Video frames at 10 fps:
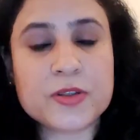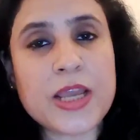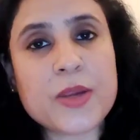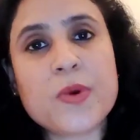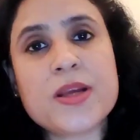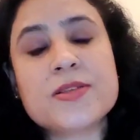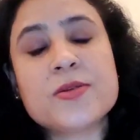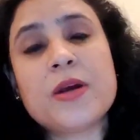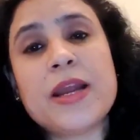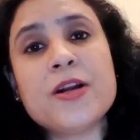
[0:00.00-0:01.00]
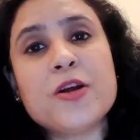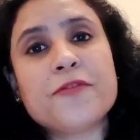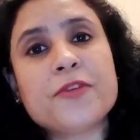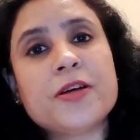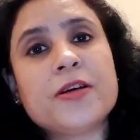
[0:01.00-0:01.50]
So likewise, so end
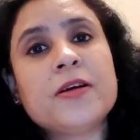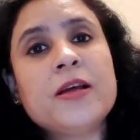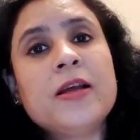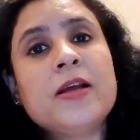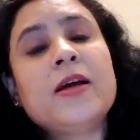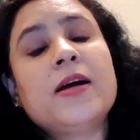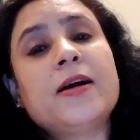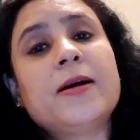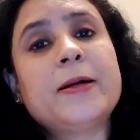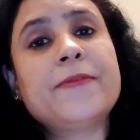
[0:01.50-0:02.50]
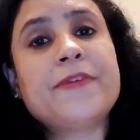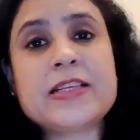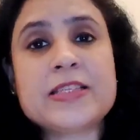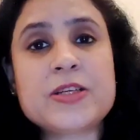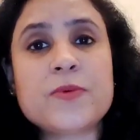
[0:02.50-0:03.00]
of the
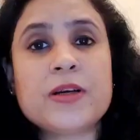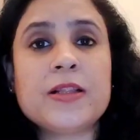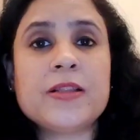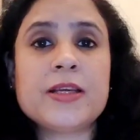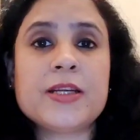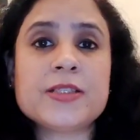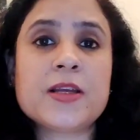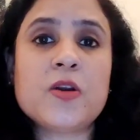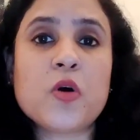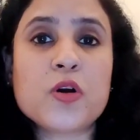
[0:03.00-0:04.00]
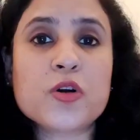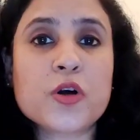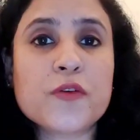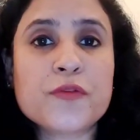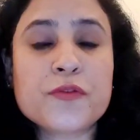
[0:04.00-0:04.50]
festival, there is a
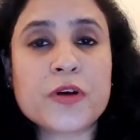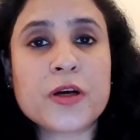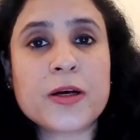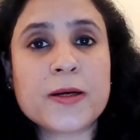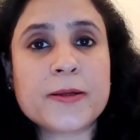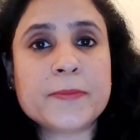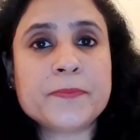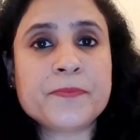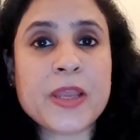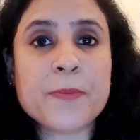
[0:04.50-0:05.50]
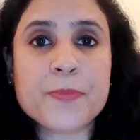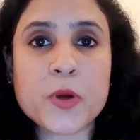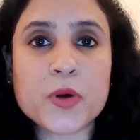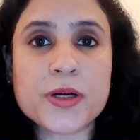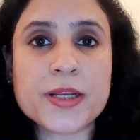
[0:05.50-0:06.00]
lot of
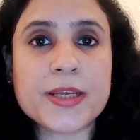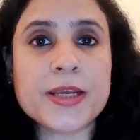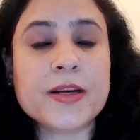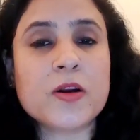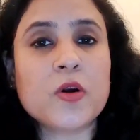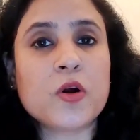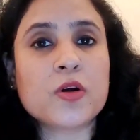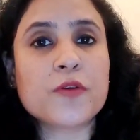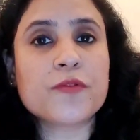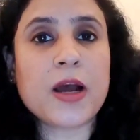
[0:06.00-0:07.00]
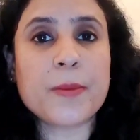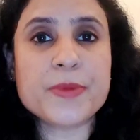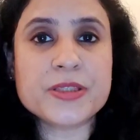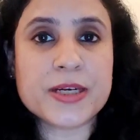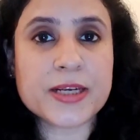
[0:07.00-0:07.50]
impurity and a lot of
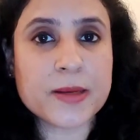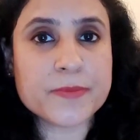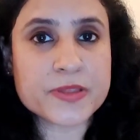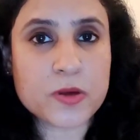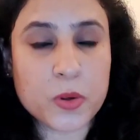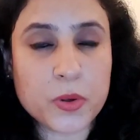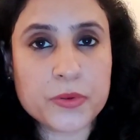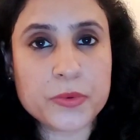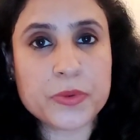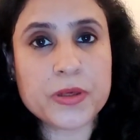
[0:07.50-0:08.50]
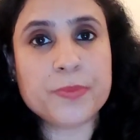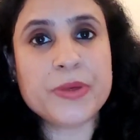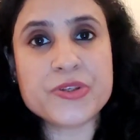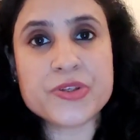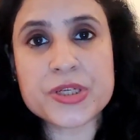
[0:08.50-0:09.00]
garbage that comes onto the
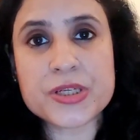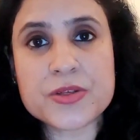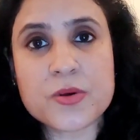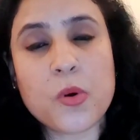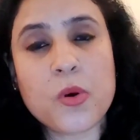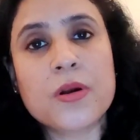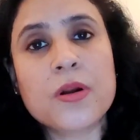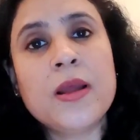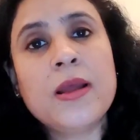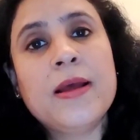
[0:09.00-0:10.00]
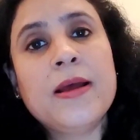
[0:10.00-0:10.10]
beaches or